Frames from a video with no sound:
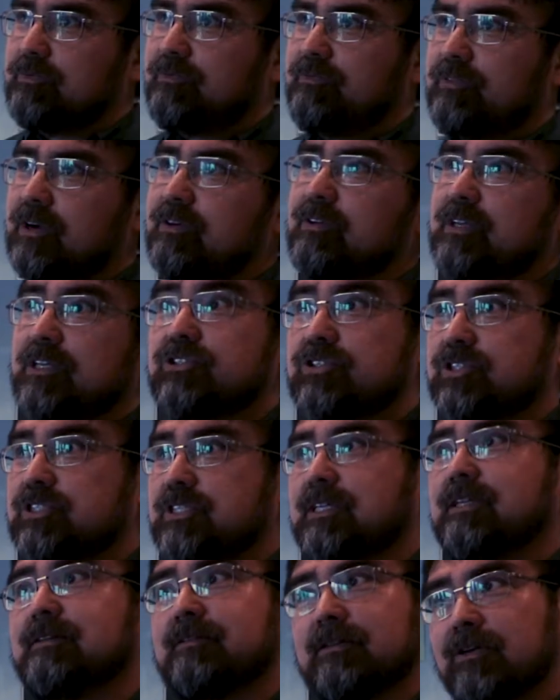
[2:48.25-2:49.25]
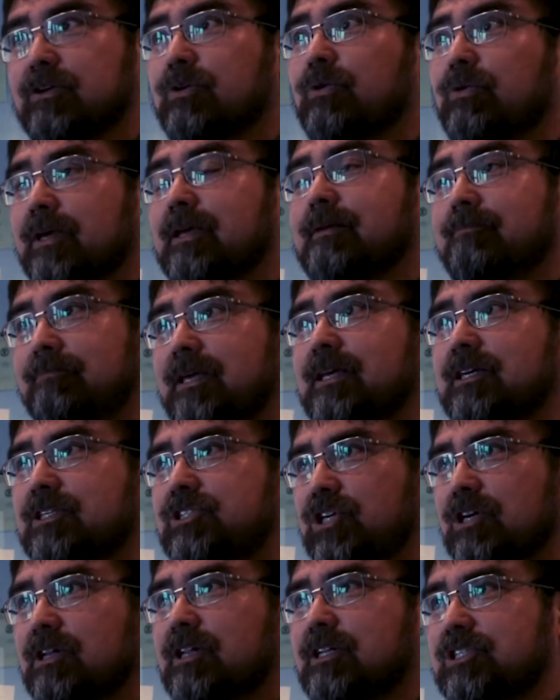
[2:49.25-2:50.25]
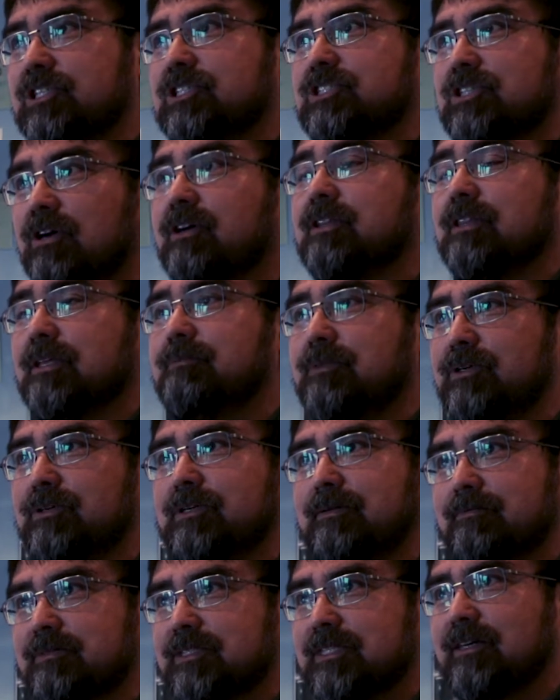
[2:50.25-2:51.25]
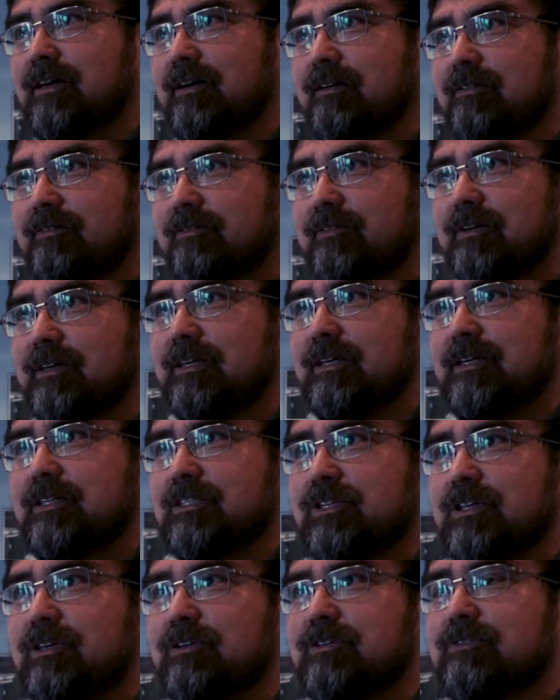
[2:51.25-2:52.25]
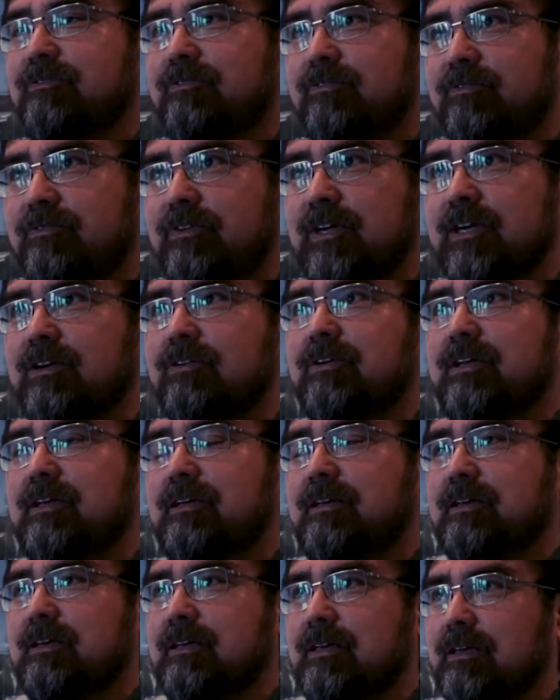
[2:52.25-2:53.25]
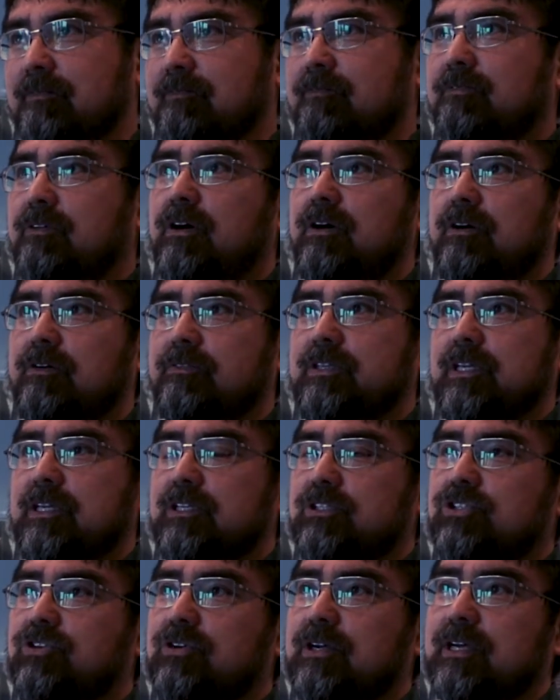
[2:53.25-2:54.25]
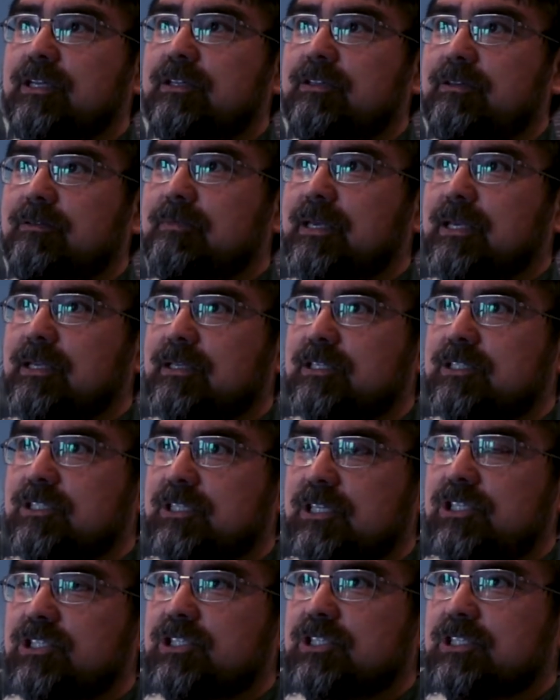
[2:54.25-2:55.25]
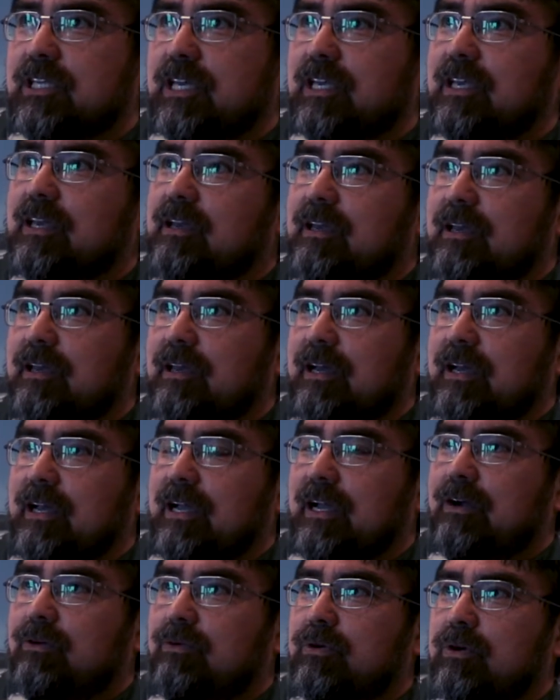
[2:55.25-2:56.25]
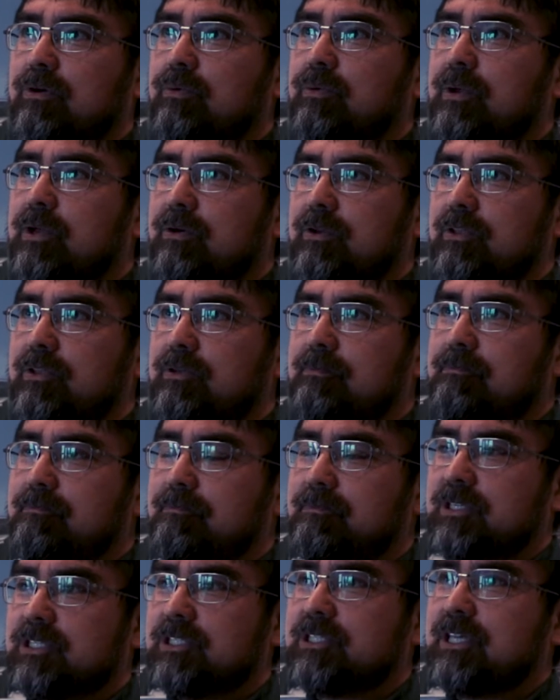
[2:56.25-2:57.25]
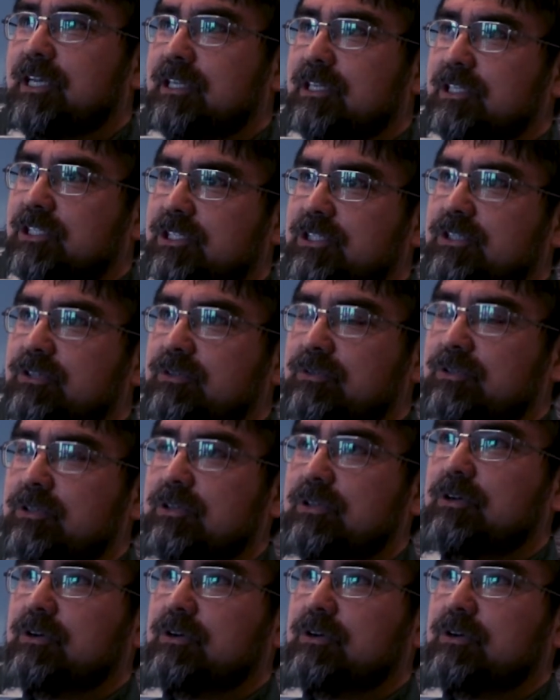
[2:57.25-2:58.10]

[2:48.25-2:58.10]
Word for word: very interested in going and being a geologist on the moon himself. So he was very involved in trying to make decisions like, how are we going to design a suit